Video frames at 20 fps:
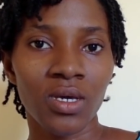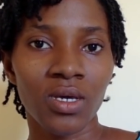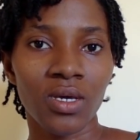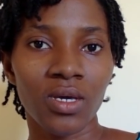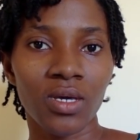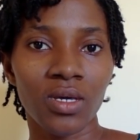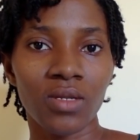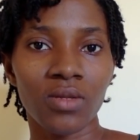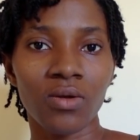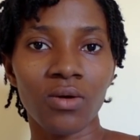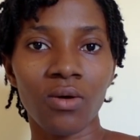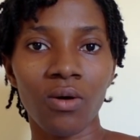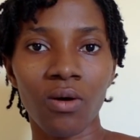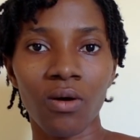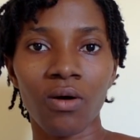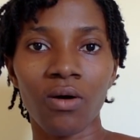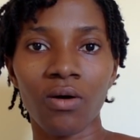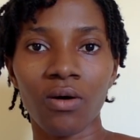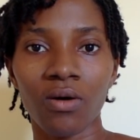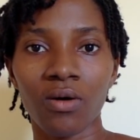in
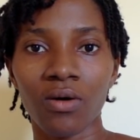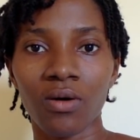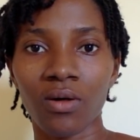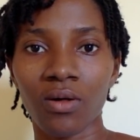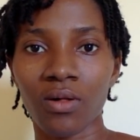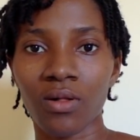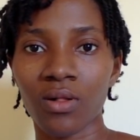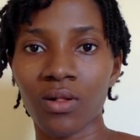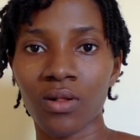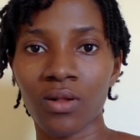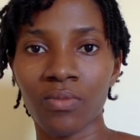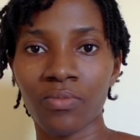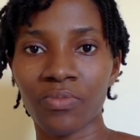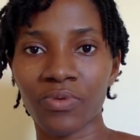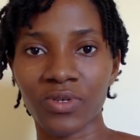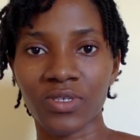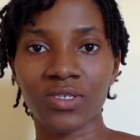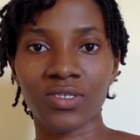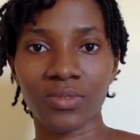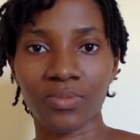all
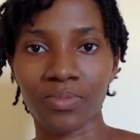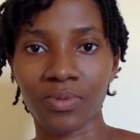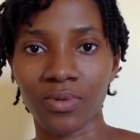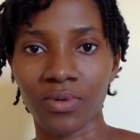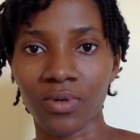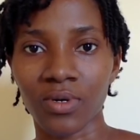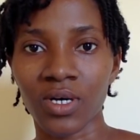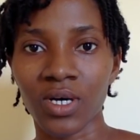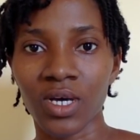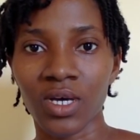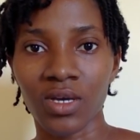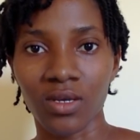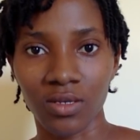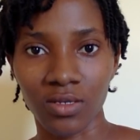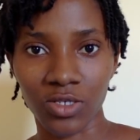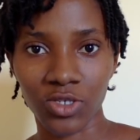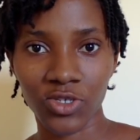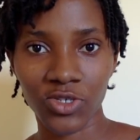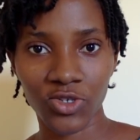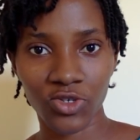principle,
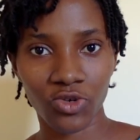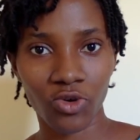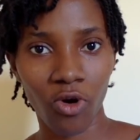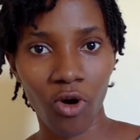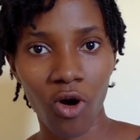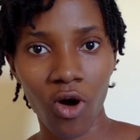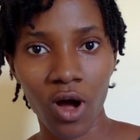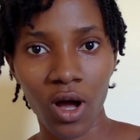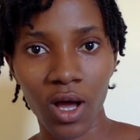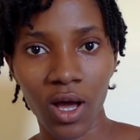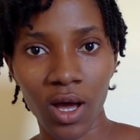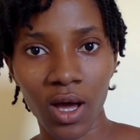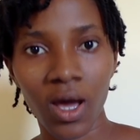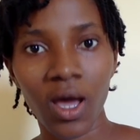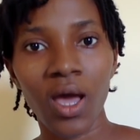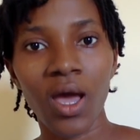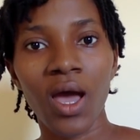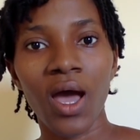is strong